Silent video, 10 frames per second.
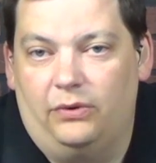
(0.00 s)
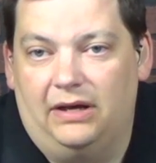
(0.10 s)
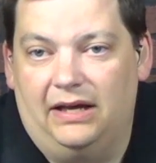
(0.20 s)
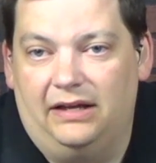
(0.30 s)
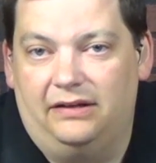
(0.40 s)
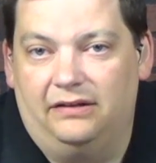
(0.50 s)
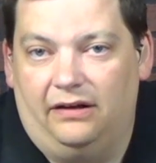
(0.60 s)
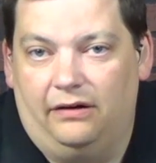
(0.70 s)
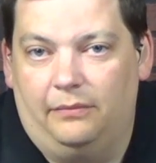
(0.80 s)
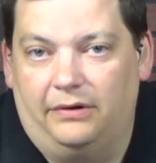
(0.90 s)
We had
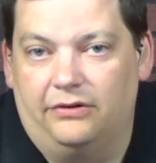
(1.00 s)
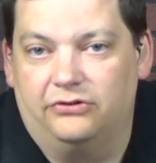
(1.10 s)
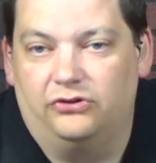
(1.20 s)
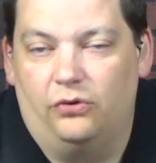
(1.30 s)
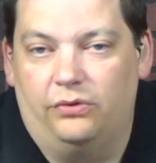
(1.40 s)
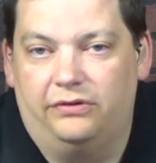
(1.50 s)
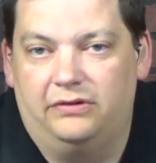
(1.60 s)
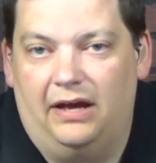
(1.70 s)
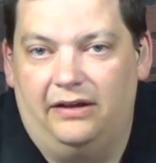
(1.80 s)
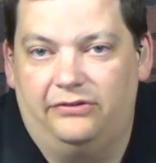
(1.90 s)
another show which
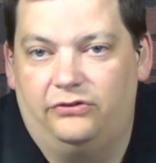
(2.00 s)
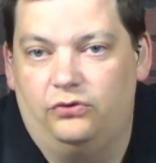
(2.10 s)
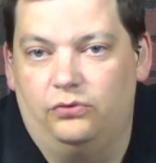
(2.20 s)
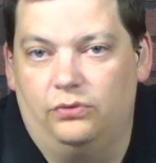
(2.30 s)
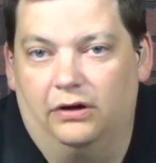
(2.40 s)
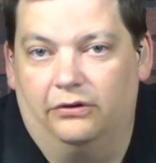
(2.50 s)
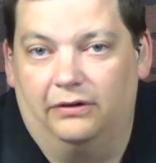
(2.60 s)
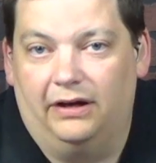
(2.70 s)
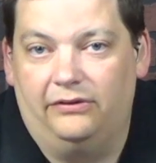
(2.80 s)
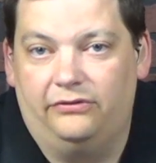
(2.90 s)
has 2 regular
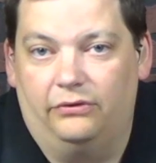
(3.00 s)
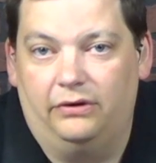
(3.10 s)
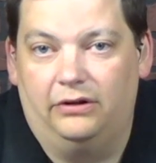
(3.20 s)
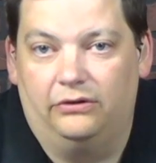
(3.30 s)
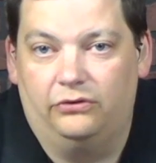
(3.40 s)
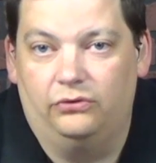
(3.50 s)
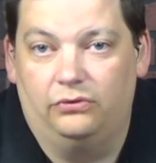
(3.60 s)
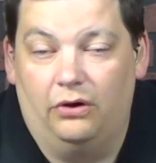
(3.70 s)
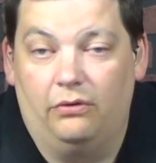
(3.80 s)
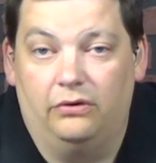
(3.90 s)
guests on it, or 2
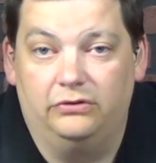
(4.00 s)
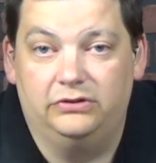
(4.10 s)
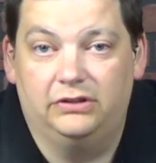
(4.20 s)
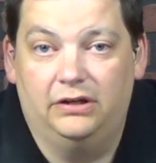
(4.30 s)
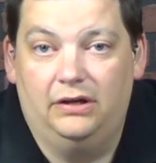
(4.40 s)
co-hosts,